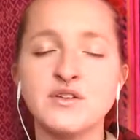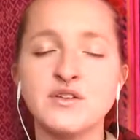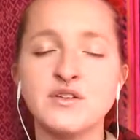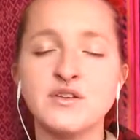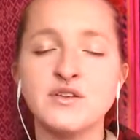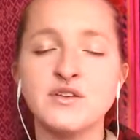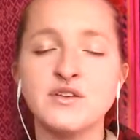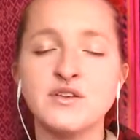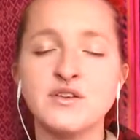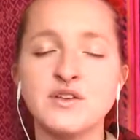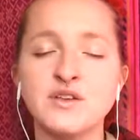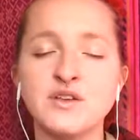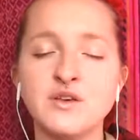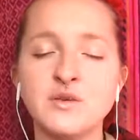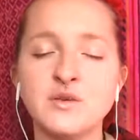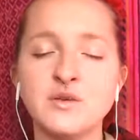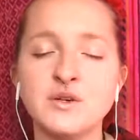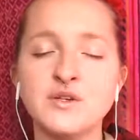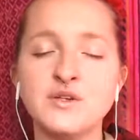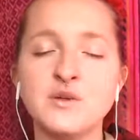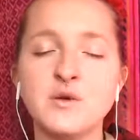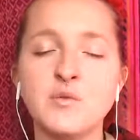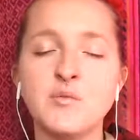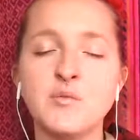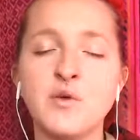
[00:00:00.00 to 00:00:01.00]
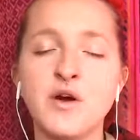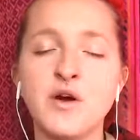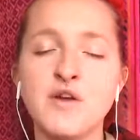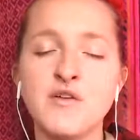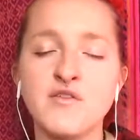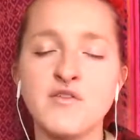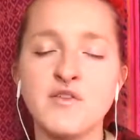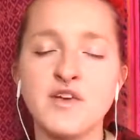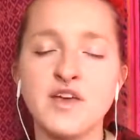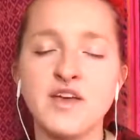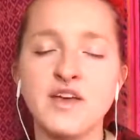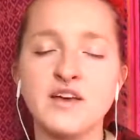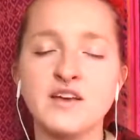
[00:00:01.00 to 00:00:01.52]
You are so
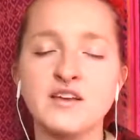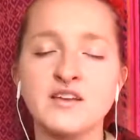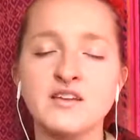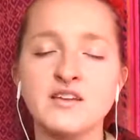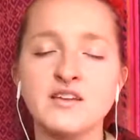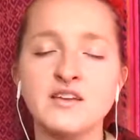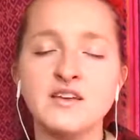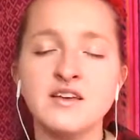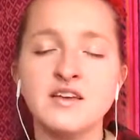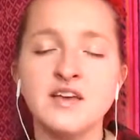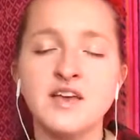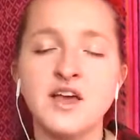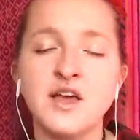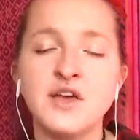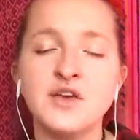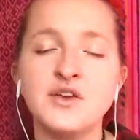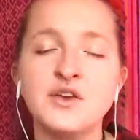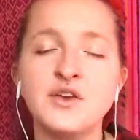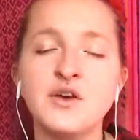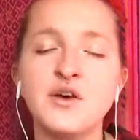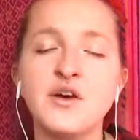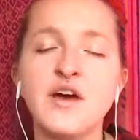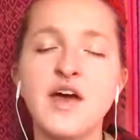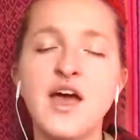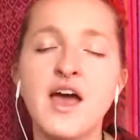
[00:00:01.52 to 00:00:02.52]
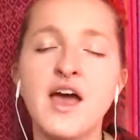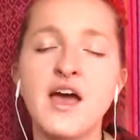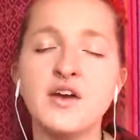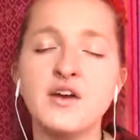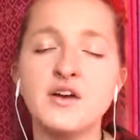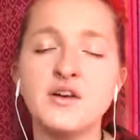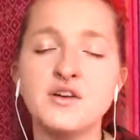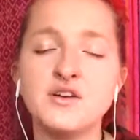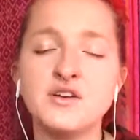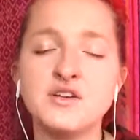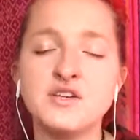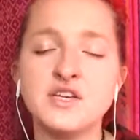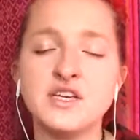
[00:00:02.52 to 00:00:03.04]
perfect, and your
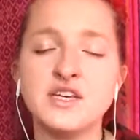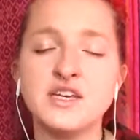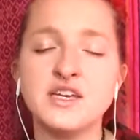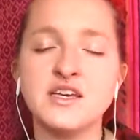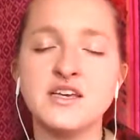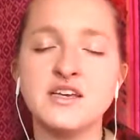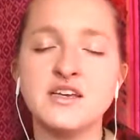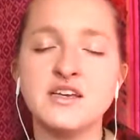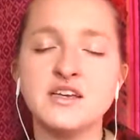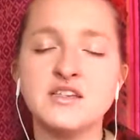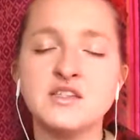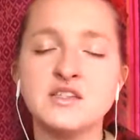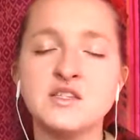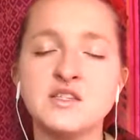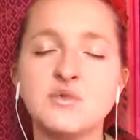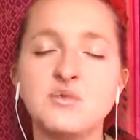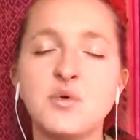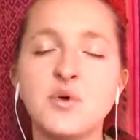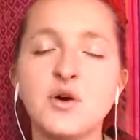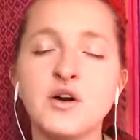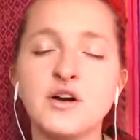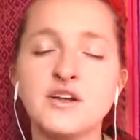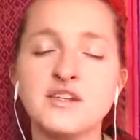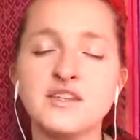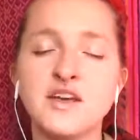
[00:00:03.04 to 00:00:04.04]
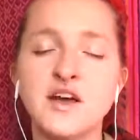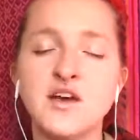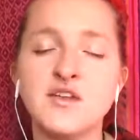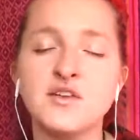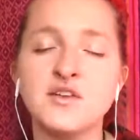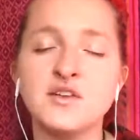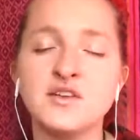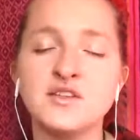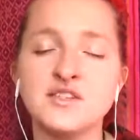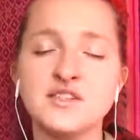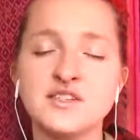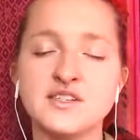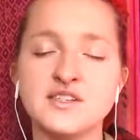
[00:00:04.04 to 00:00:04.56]
energy supports other
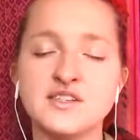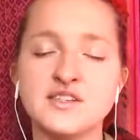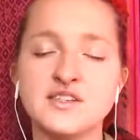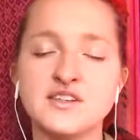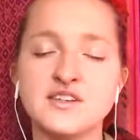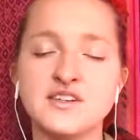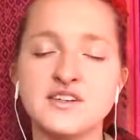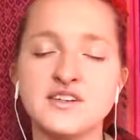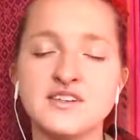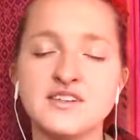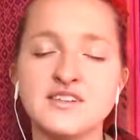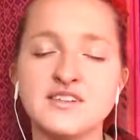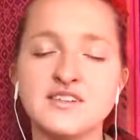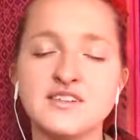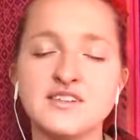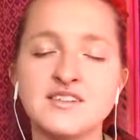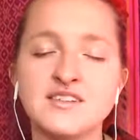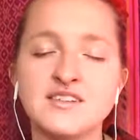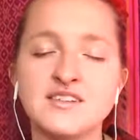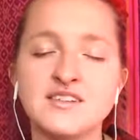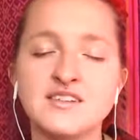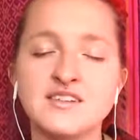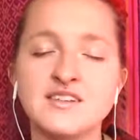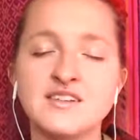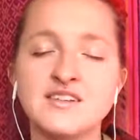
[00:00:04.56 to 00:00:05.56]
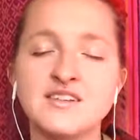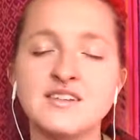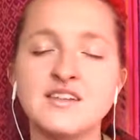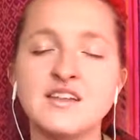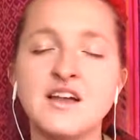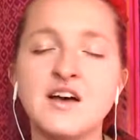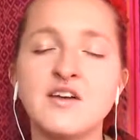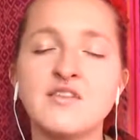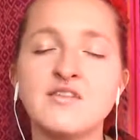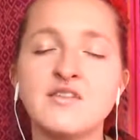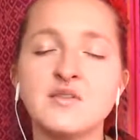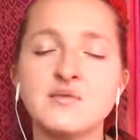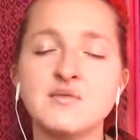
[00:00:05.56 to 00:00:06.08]
sisters to love
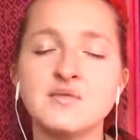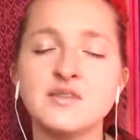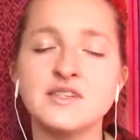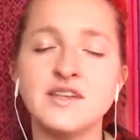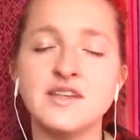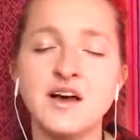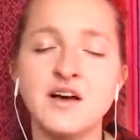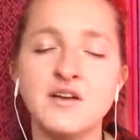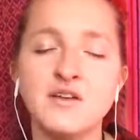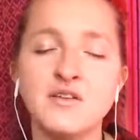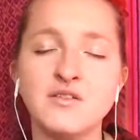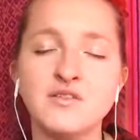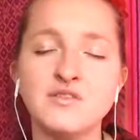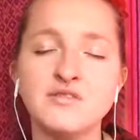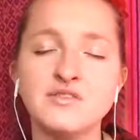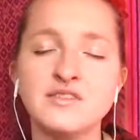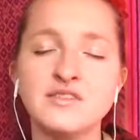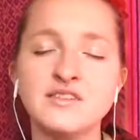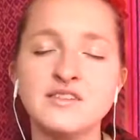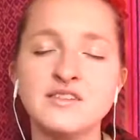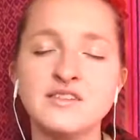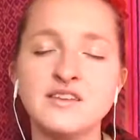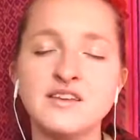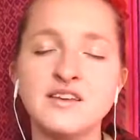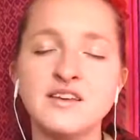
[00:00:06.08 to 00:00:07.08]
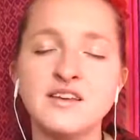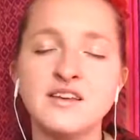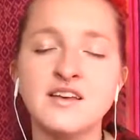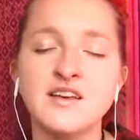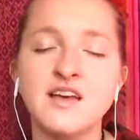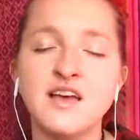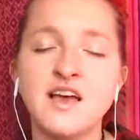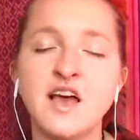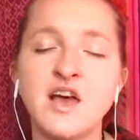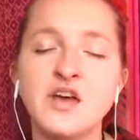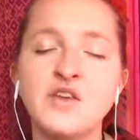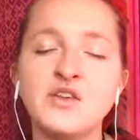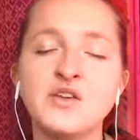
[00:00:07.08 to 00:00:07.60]
themselves,
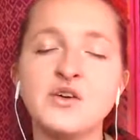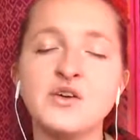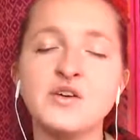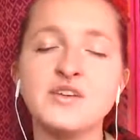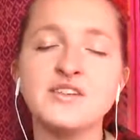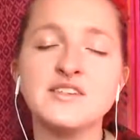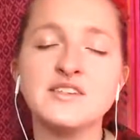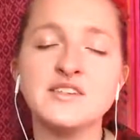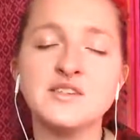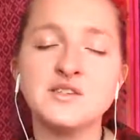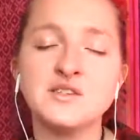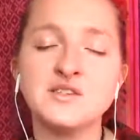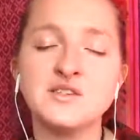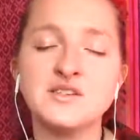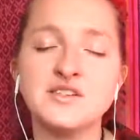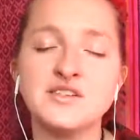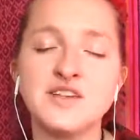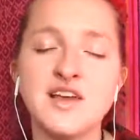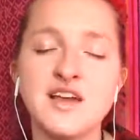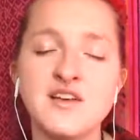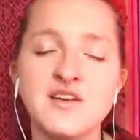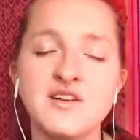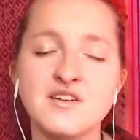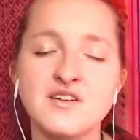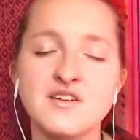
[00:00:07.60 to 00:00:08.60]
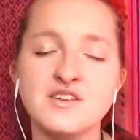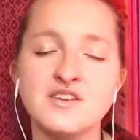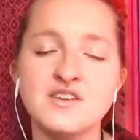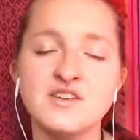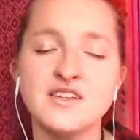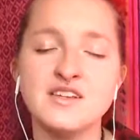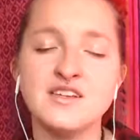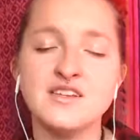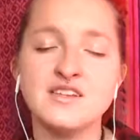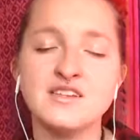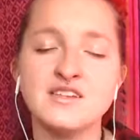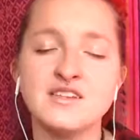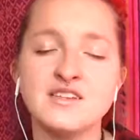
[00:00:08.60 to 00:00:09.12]
and your sisters'
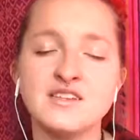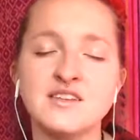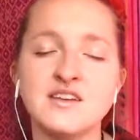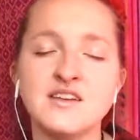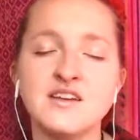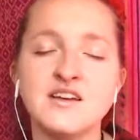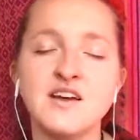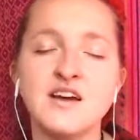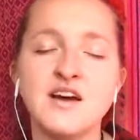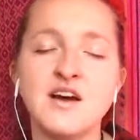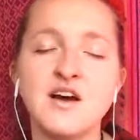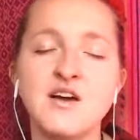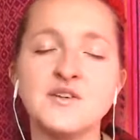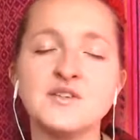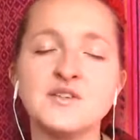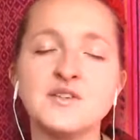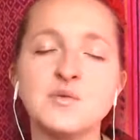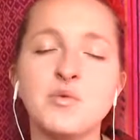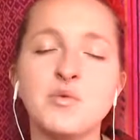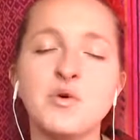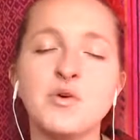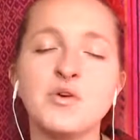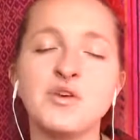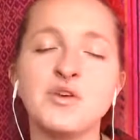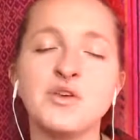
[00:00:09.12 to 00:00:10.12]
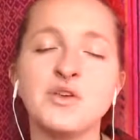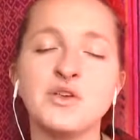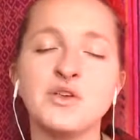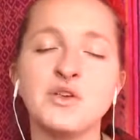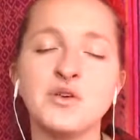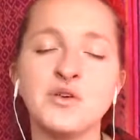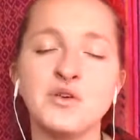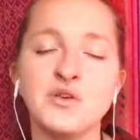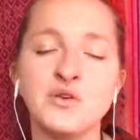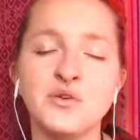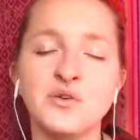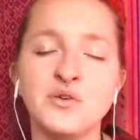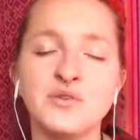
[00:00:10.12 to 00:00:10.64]
energies are supporting
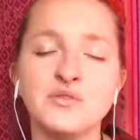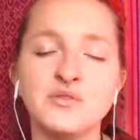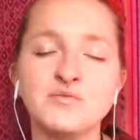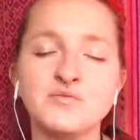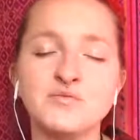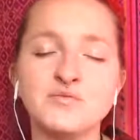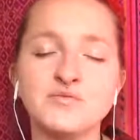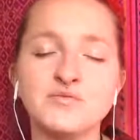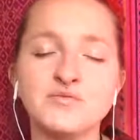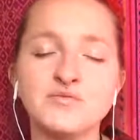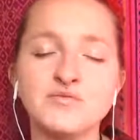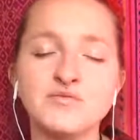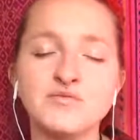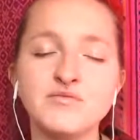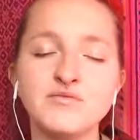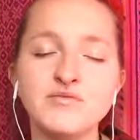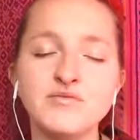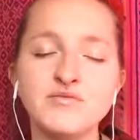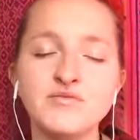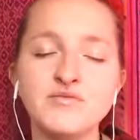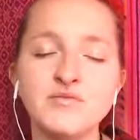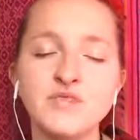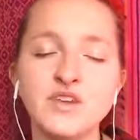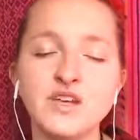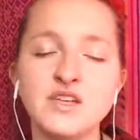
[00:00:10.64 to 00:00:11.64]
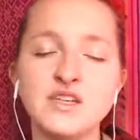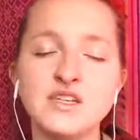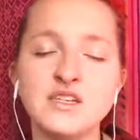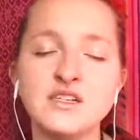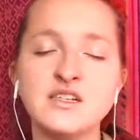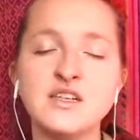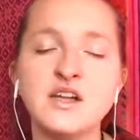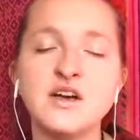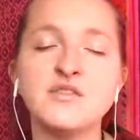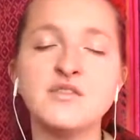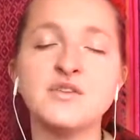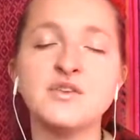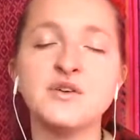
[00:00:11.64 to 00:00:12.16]
you to
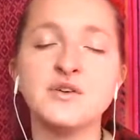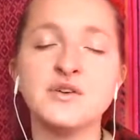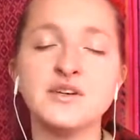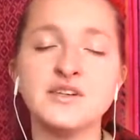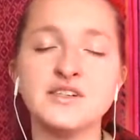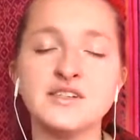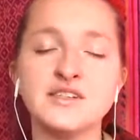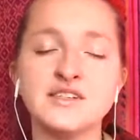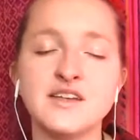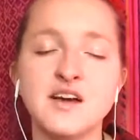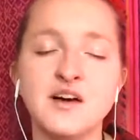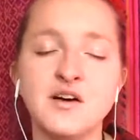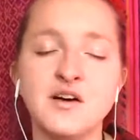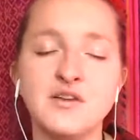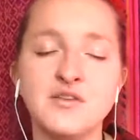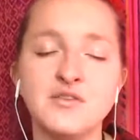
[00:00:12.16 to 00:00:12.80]
love yourself.